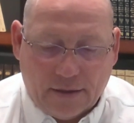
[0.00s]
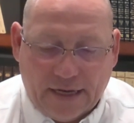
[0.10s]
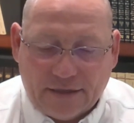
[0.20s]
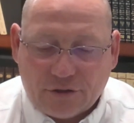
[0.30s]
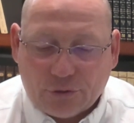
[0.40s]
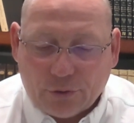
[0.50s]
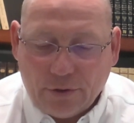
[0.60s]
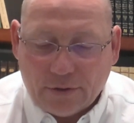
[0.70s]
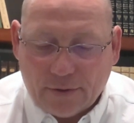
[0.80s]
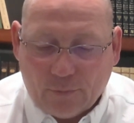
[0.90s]
It is
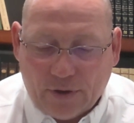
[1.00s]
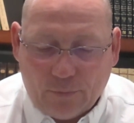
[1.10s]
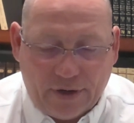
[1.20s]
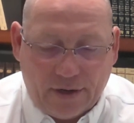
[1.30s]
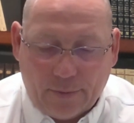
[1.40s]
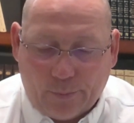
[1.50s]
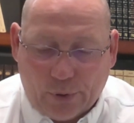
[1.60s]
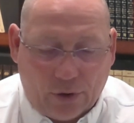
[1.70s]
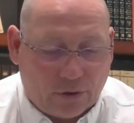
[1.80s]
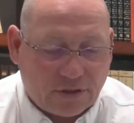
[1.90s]
true that when we
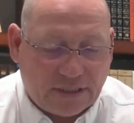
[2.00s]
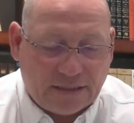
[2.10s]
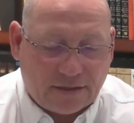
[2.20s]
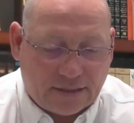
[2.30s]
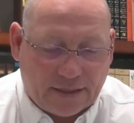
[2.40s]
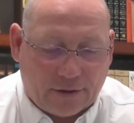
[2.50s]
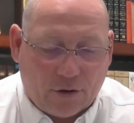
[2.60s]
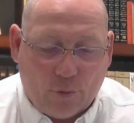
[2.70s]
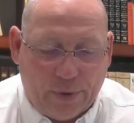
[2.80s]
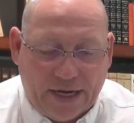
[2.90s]
put our sincere,
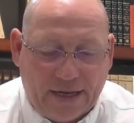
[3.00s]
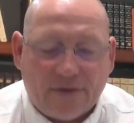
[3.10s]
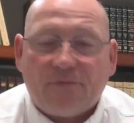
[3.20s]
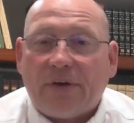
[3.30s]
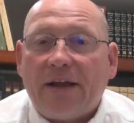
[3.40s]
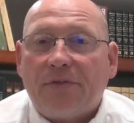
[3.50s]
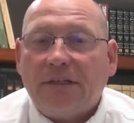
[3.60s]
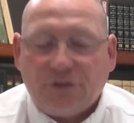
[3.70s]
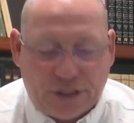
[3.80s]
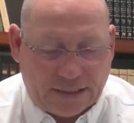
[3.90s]
obedient faith
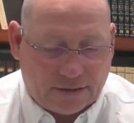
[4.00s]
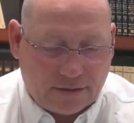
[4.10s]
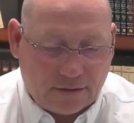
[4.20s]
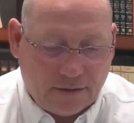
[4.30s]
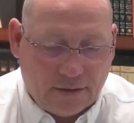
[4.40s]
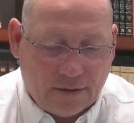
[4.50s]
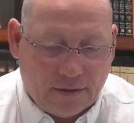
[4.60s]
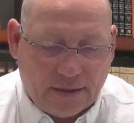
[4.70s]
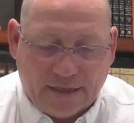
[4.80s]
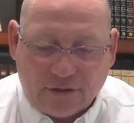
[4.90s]
in Jesus,
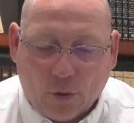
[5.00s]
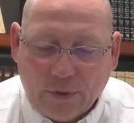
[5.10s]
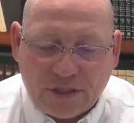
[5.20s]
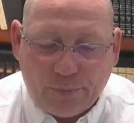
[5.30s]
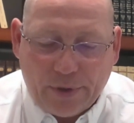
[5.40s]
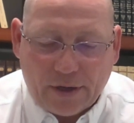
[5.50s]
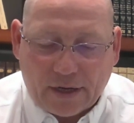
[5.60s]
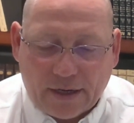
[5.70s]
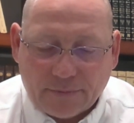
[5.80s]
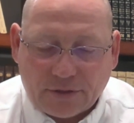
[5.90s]
his Holy
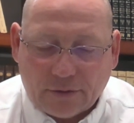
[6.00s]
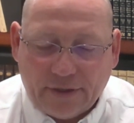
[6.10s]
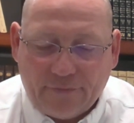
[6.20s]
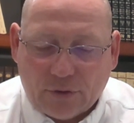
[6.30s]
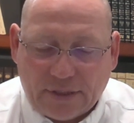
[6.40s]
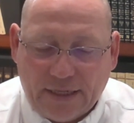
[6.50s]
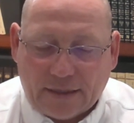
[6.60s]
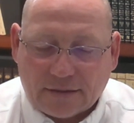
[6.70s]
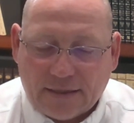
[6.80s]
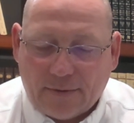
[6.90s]
Spirit comes to live within
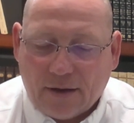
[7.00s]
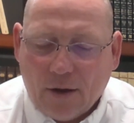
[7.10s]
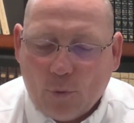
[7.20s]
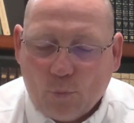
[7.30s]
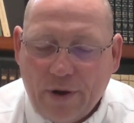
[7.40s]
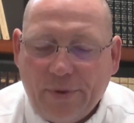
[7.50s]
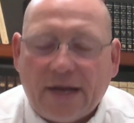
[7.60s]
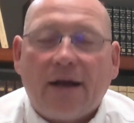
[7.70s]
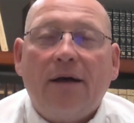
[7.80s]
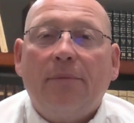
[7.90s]
us and we
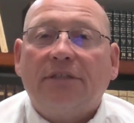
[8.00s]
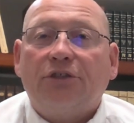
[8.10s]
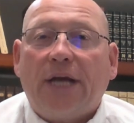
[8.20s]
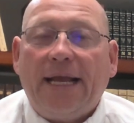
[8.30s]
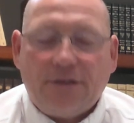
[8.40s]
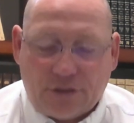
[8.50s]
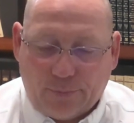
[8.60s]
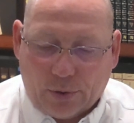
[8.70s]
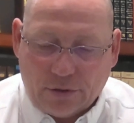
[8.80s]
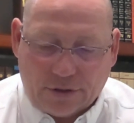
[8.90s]
become a
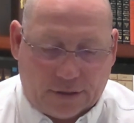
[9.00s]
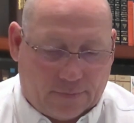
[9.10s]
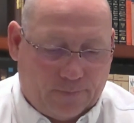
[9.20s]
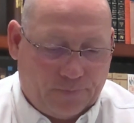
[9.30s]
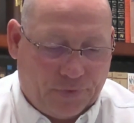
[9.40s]
changed person.